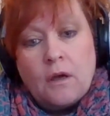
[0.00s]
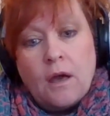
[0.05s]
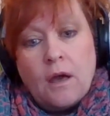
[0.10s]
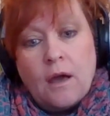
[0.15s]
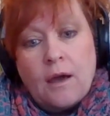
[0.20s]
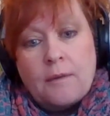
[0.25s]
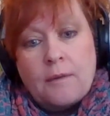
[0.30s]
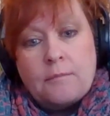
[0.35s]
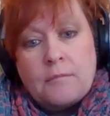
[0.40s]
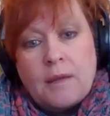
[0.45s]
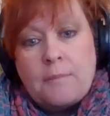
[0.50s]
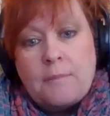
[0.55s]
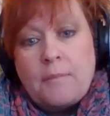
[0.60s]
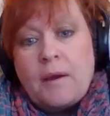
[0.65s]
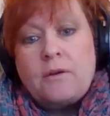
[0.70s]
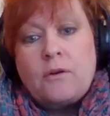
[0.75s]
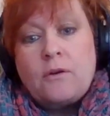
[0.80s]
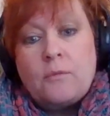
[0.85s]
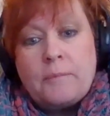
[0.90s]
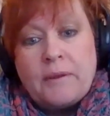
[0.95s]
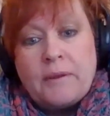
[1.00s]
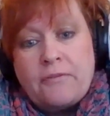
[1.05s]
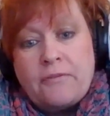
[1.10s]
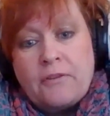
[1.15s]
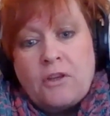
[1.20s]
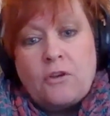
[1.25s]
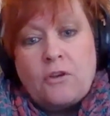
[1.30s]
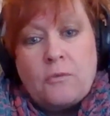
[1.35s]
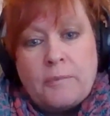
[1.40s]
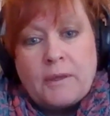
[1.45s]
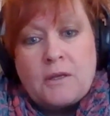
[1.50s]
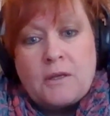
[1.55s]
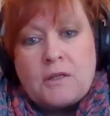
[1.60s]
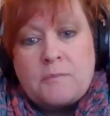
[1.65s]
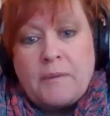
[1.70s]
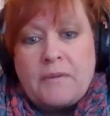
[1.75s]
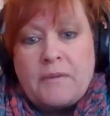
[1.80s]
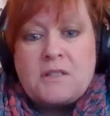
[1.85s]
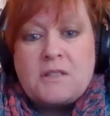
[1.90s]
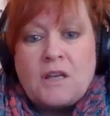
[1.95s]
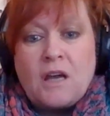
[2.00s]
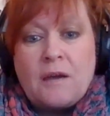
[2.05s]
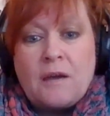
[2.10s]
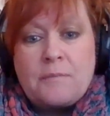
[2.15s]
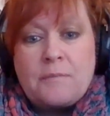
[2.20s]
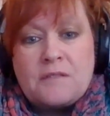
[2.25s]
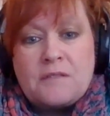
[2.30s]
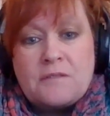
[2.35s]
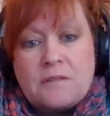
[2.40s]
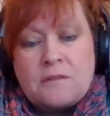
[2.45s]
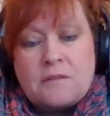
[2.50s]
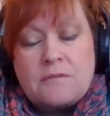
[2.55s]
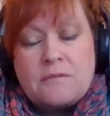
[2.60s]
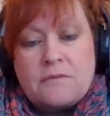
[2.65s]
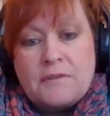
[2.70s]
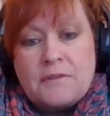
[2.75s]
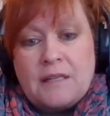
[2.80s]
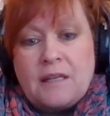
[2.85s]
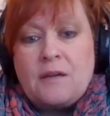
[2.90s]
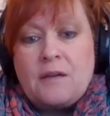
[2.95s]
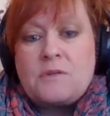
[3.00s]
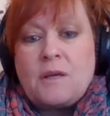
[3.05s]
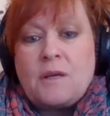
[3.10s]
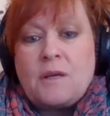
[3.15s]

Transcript: It might not be for you, because by the time this video is